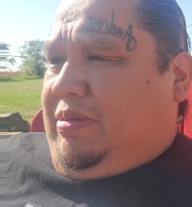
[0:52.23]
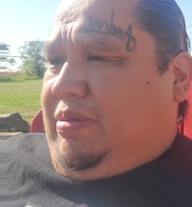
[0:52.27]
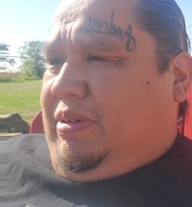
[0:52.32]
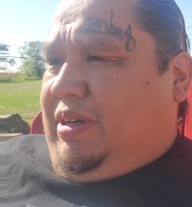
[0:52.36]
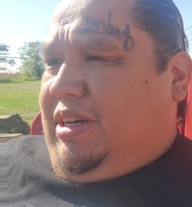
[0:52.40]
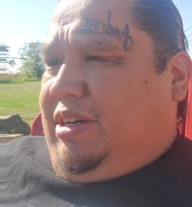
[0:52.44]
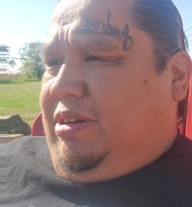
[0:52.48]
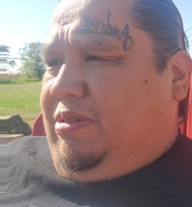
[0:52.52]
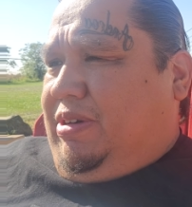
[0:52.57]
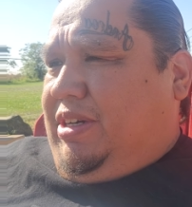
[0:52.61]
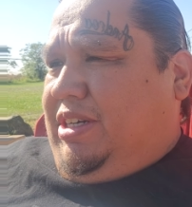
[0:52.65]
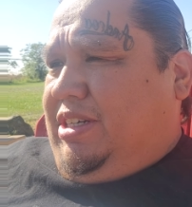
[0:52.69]
but
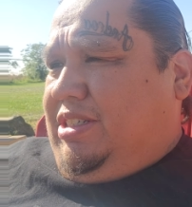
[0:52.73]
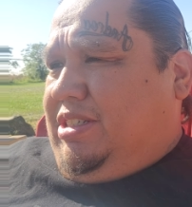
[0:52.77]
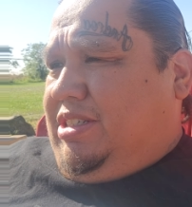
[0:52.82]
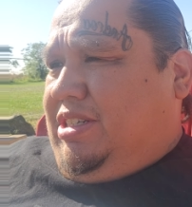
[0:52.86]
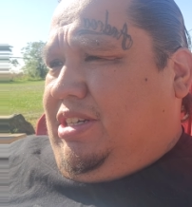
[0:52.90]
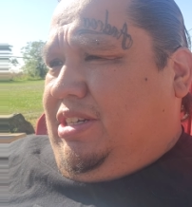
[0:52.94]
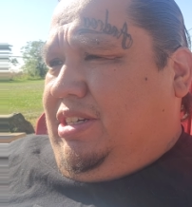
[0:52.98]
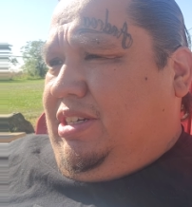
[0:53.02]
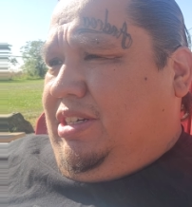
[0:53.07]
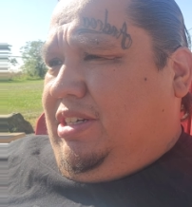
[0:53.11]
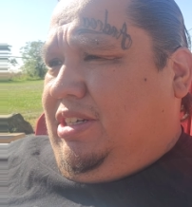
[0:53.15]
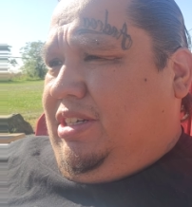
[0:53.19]

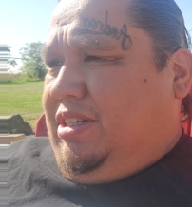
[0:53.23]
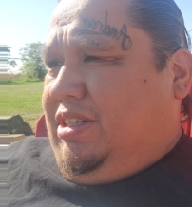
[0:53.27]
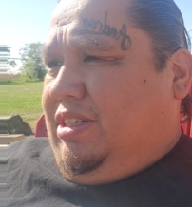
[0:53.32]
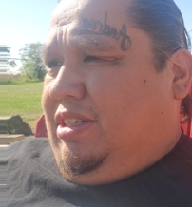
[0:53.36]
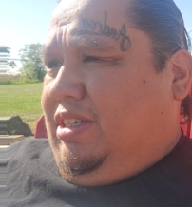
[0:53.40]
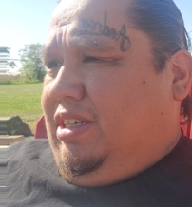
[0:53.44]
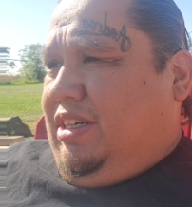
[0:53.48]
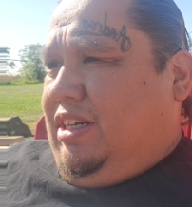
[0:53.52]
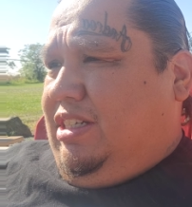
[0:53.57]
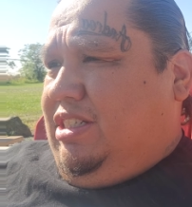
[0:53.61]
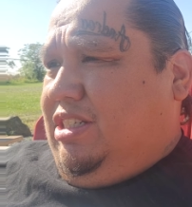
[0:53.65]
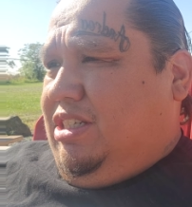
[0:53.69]
anyways,
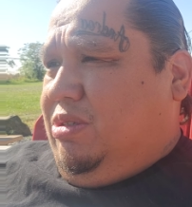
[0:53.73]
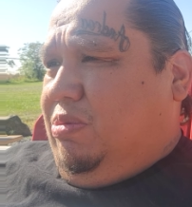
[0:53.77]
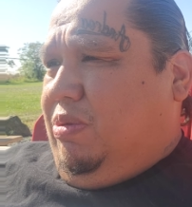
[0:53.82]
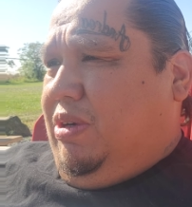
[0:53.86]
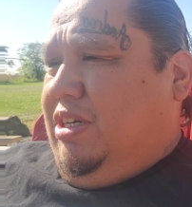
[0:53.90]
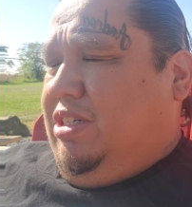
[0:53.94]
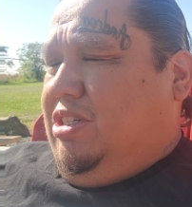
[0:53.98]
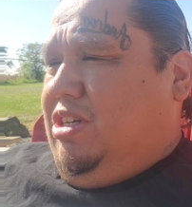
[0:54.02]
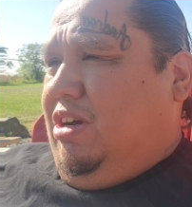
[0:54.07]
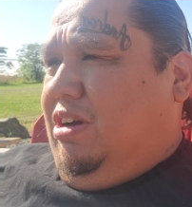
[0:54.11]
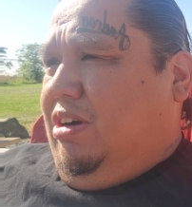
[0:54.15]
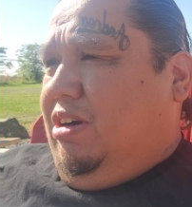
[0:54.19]
I just
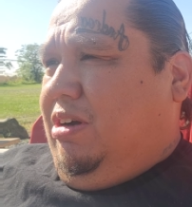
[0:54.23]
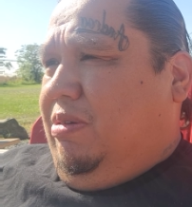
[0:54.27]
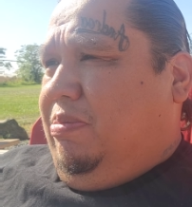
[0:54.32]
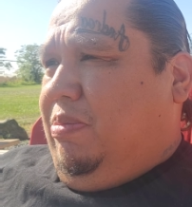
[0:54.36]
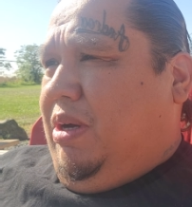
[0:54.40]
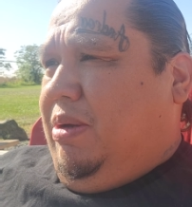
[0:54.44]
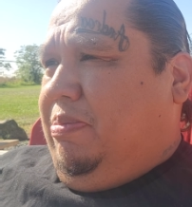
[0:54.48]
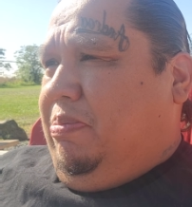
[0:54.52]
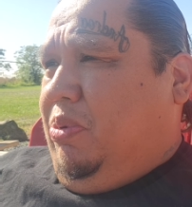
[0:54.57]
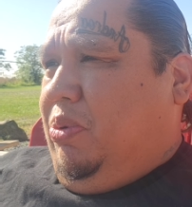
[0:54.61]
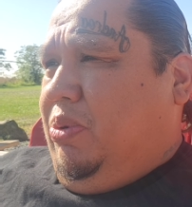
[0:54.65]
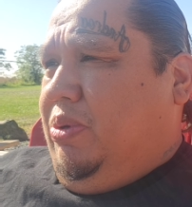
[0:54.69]
want to talk on
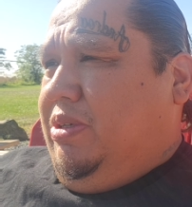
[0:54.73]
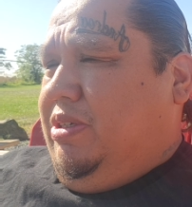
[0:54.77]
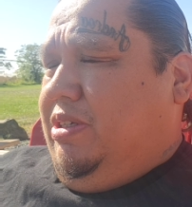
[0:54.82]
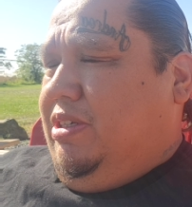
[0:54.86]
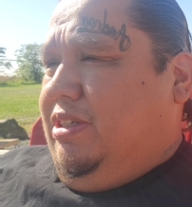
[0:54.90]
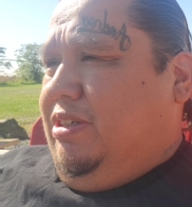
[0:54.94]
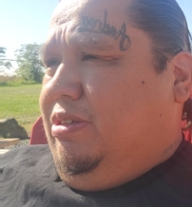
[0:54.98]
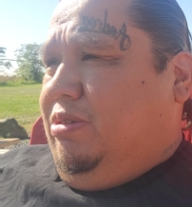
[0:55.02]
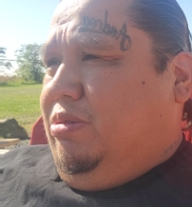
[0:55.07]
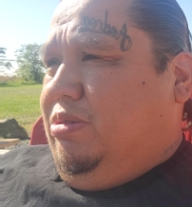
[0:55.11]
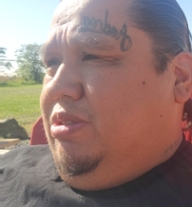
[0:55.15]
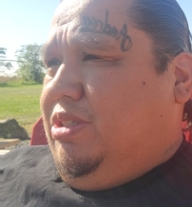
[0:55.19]
my point.
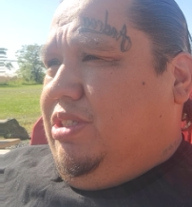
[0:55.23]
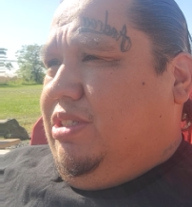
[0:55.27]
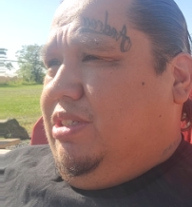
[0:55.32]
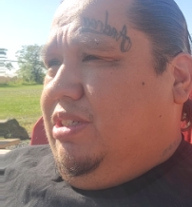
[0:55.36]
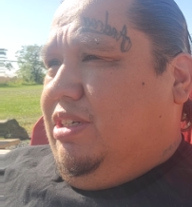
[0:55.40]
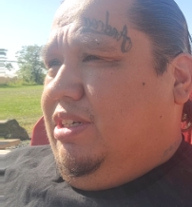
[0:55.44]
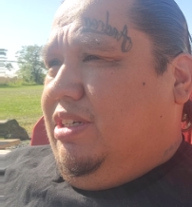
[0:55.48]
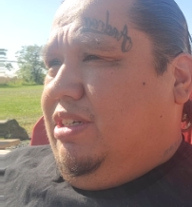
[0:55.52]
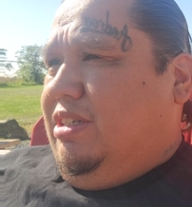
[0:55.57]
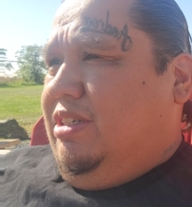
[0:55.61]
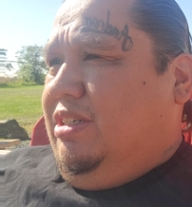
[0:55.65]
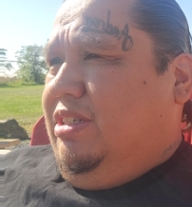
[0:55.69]
It was,
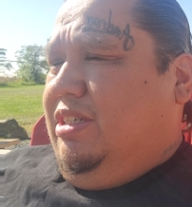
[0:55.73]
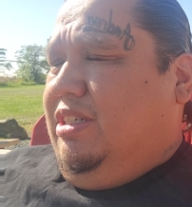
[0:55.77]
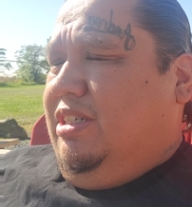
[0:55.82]
uh,